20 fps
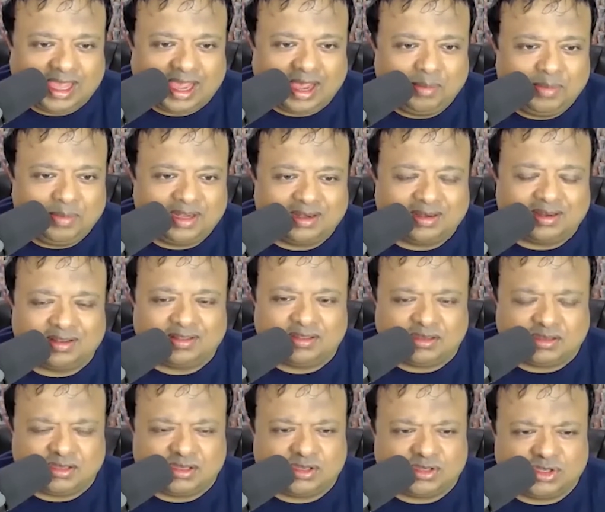I mean,
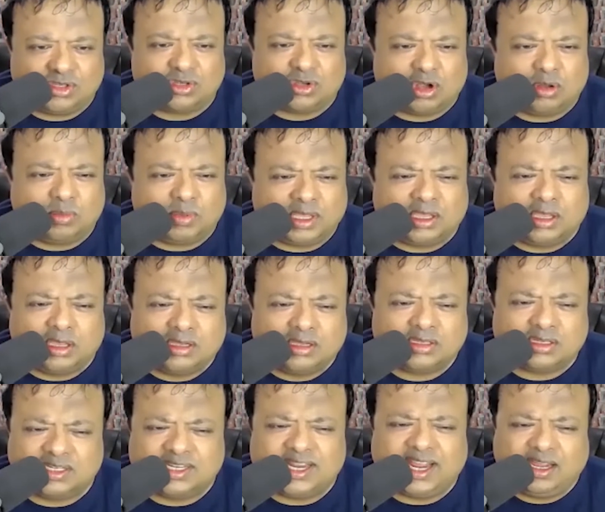this has got to be
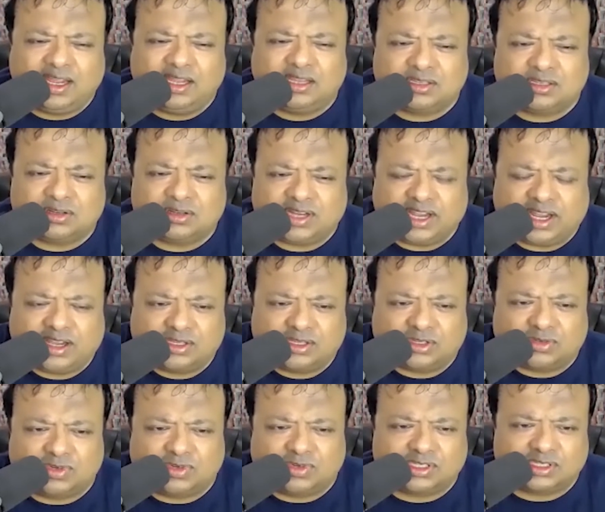years and decades
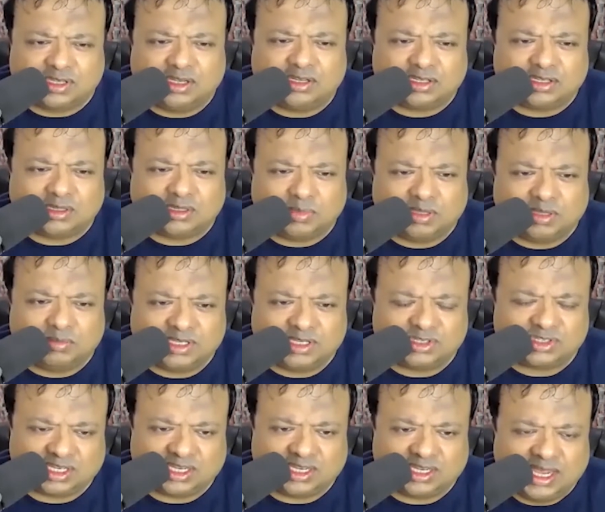of research at the
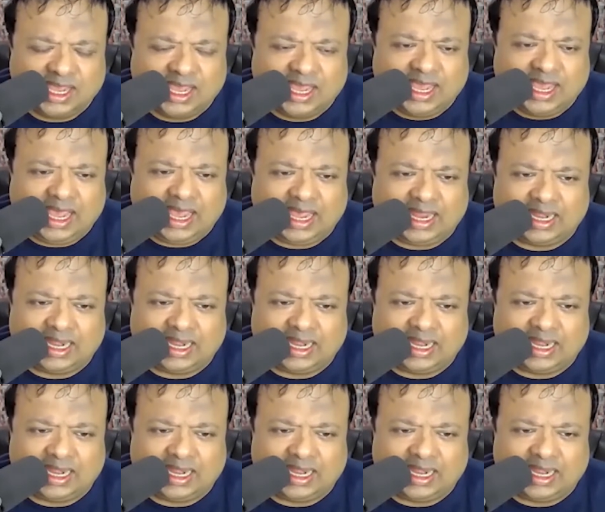BBC and